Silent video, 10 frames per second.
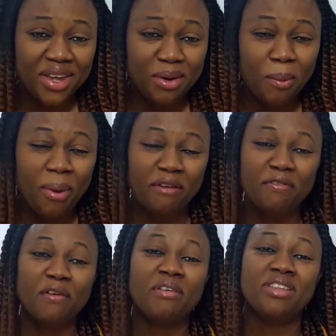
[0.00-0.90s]
You pay
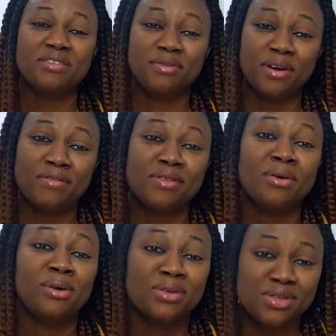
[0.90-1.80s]
for it if you have to
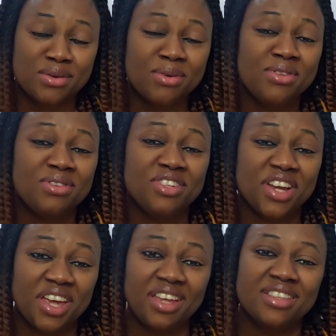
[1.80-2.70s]
call someone to
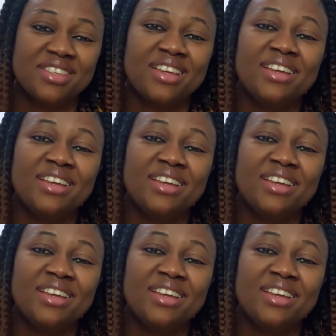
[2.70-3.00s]
check it.